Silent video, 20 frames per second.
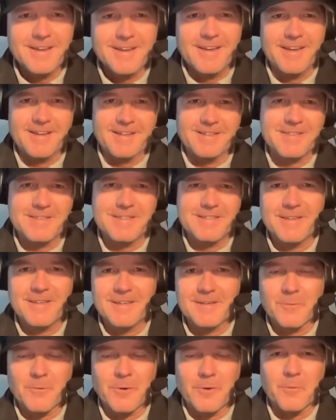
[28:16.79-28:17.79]
is
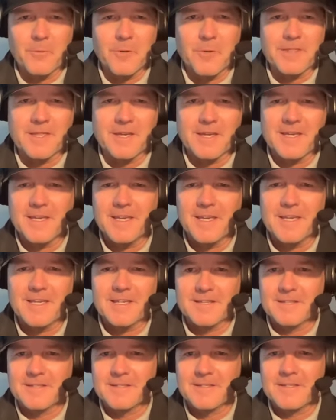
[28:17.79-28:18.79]
what we think he
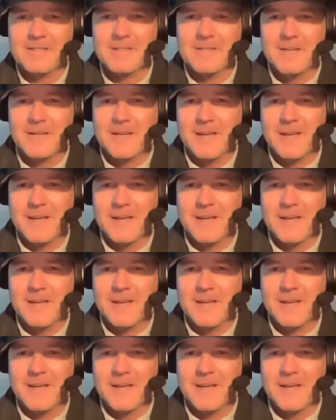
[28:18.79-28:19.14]
is.